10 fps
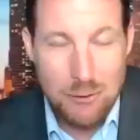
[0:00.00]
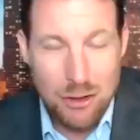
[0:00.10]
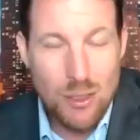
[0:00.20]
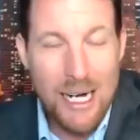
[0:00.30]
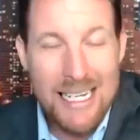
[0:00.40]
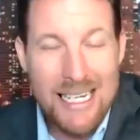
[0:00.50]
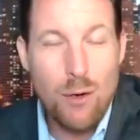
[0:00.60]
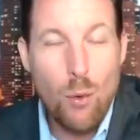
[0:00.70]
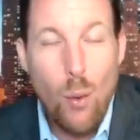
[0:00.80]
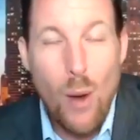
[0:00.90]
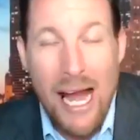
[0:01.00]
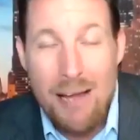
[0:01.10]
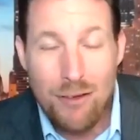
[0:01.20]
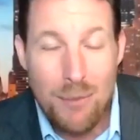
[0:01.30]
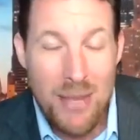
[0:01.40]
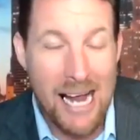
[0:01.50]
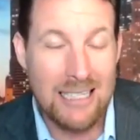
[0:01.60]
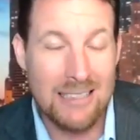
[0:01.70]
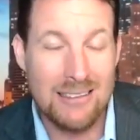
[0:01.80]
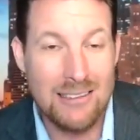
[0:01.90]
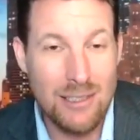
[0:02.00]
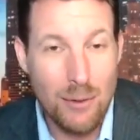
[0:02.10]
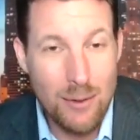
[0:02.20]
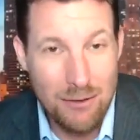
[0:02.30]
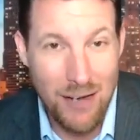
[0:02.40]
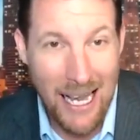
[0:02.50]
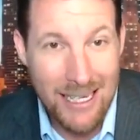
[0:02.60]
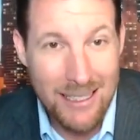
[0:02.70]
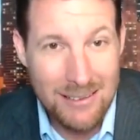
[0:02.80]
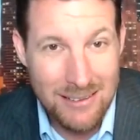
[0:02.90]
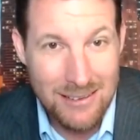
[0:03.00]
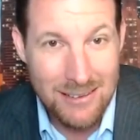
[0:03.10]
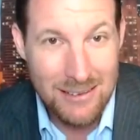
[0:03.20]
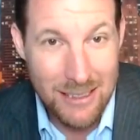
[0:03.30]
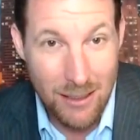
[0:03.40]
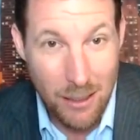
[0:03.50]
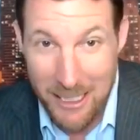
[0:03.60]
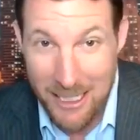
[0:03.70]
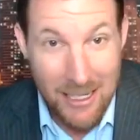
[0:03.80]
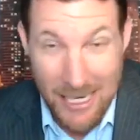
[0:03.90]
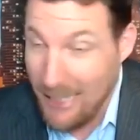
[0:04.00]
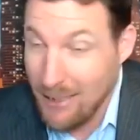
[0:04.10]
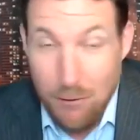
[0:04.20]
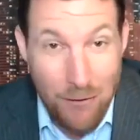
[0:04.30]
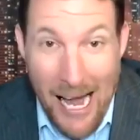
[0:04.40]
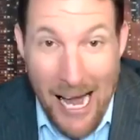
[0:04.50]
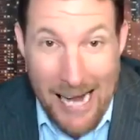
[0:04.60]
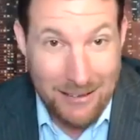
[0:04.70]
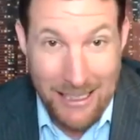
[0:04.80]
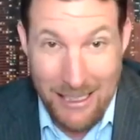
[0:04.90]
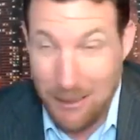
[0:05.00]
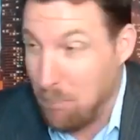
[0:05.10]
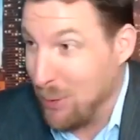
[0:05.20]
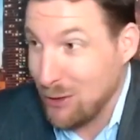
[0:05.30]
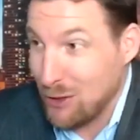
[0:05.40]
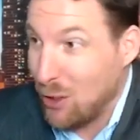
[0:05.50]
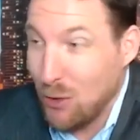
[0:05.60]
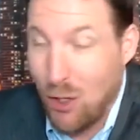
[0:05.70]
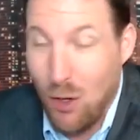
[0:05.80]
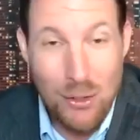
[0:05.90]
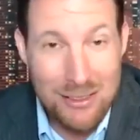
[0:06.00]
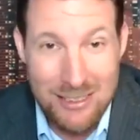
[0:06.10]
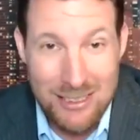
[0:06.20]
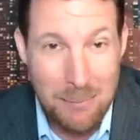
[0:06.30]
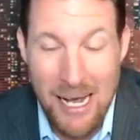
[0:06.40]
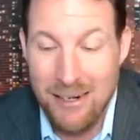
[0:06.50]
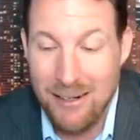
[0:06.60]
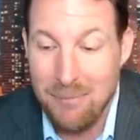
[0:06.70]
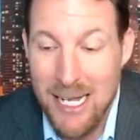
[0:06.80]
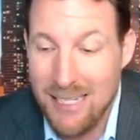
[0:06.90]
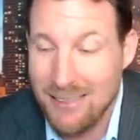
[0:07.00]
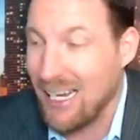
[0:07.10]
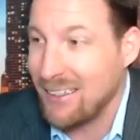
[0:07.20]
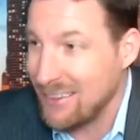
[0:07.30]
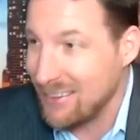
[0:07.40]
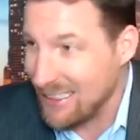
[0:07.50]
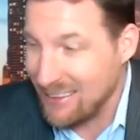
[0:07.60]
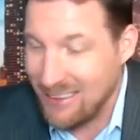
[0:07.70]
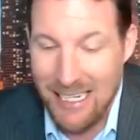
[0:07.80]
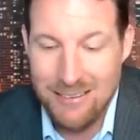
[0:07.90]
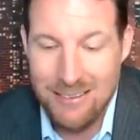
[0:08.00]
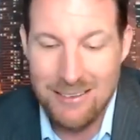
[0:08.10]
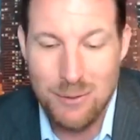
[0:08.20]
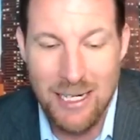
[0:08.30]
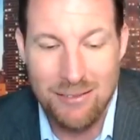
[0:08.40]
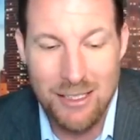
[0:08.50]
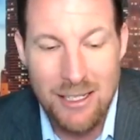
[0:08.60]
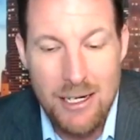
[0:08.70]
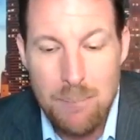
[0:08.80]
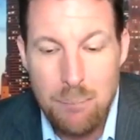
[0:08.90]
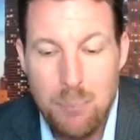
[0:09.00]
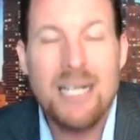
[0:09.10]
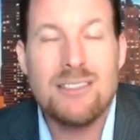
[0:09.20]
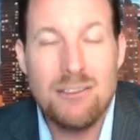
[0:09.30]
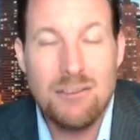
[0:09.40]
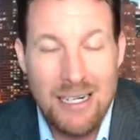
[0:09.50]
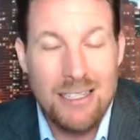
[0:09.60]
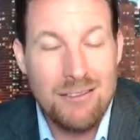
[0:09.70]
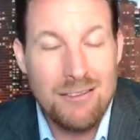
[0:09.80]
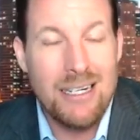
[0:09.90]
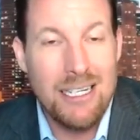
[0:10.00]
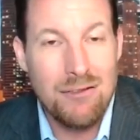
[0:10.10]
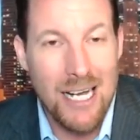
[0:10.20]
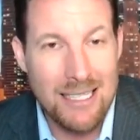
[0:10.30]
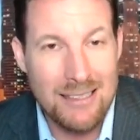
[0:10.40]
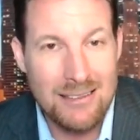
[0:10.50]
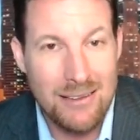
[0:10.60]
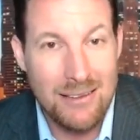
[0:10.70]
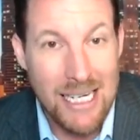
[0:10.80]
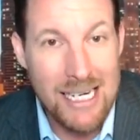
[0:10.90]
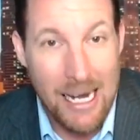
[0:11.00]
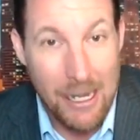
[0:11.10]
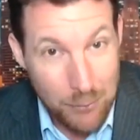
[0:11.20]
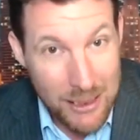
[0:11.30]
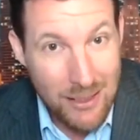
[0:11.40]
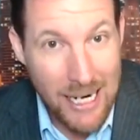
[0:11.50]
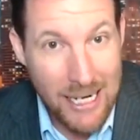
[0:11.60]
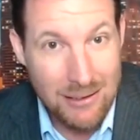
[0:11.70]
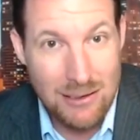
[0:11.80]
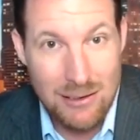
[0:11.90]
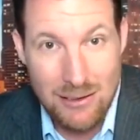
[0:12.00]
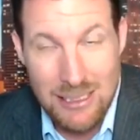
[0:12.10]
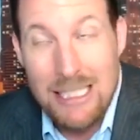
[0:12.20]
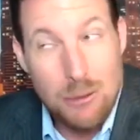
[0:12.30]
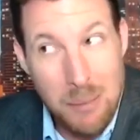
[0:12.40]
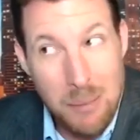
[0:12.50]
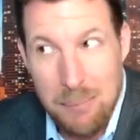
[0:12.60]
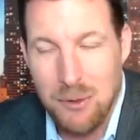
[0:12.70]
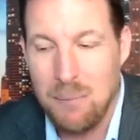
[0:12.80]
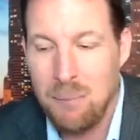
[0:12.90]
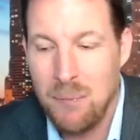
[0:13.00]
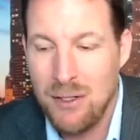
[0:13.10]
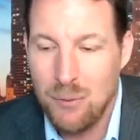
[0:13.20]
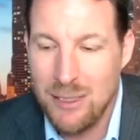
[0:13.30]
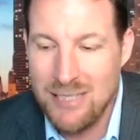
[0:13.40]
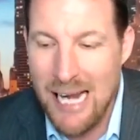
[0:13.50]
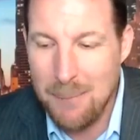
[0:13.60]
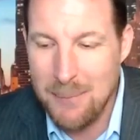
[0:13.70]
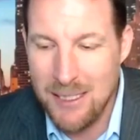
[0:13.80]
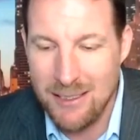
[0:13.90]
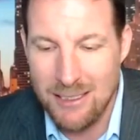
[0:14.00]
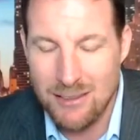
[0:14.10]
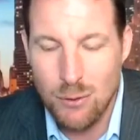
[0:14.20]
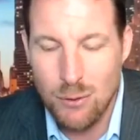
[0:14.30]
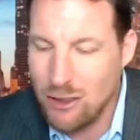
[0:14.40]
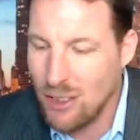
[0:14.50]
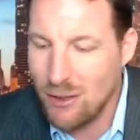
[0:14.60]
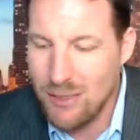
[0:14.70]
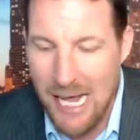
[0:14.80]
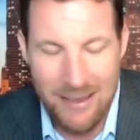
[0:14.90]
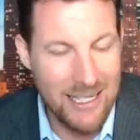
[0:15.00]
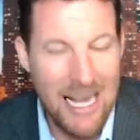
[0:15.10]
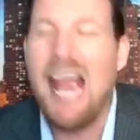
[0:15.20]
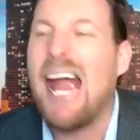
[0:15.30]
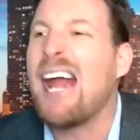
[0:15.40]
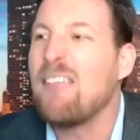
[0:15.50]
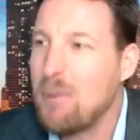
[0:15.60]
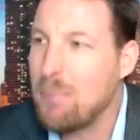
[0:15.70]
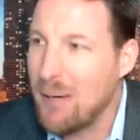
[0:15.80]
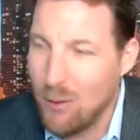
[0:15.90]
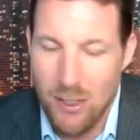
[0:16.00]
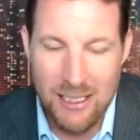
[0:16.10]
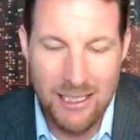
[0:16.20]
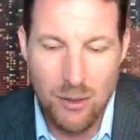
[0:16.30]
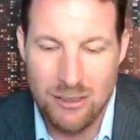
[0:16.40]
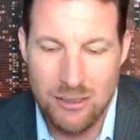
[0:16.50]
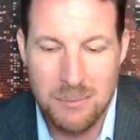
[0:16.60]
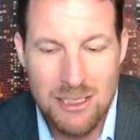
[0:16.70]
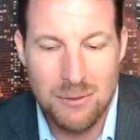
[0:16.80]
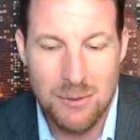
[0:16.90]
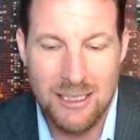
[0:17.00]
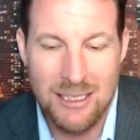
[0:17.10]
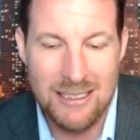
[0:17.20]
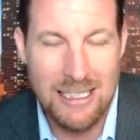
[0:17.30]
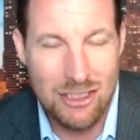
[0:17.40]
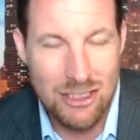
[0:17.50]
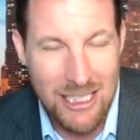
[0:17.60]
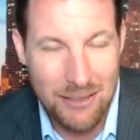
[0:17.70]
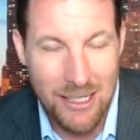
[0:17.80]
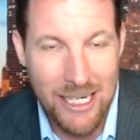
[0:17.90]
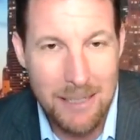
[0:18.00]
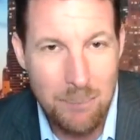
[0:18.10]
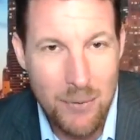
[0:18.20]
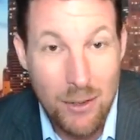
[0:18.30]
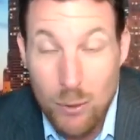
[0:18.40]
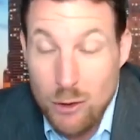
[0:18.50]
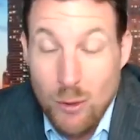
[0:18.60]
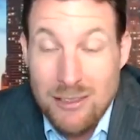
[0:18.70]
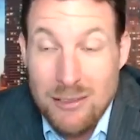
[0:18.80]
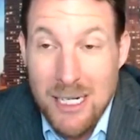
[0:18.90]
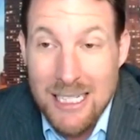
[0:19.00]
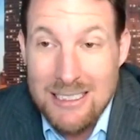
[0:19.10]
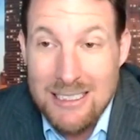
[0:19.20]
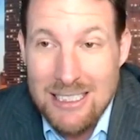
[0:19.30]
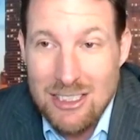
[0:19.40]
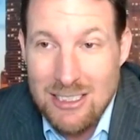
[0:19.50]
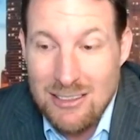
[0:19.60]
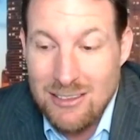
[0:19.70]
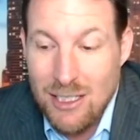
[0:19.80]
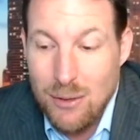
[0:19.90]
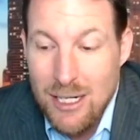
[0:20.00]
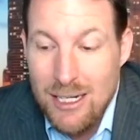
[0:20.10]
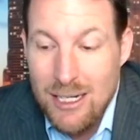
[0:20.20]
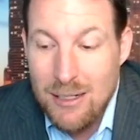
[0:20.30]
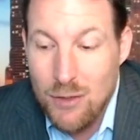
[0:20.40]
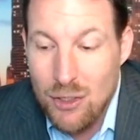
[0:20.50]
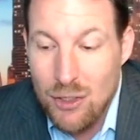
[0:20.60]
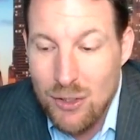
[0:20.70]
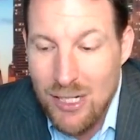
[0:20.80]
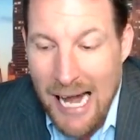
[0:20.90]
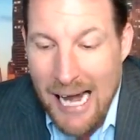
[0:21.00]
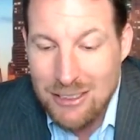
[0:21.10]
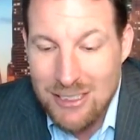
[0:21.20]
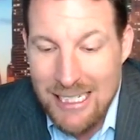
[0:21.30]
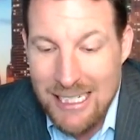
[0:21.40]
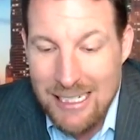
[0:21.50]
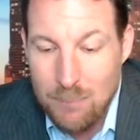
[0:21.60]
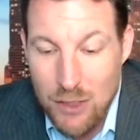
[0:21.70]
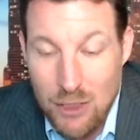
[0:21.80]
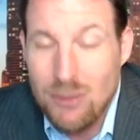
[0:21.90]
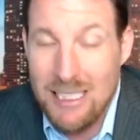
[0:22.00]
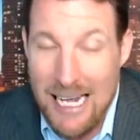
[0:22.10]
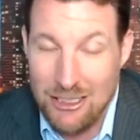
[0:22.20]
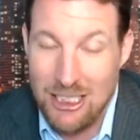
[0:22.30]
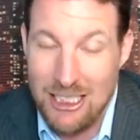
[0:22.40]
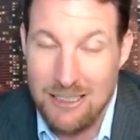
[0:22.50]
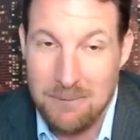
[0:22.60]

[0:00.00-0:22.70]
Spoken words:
trying to get away from that because it's so advanced. You know, I mean, it's fast. Like, you build your whole course in a matter of minutes, 160 lessons or whatever, but it's a very, very advanced thing, I realized, to teach people what's happening there. So we showed that, and then everybody wanted in-course immersion where you can get that sheet, right? Which wasn't my intention. So you're actually using that sheet.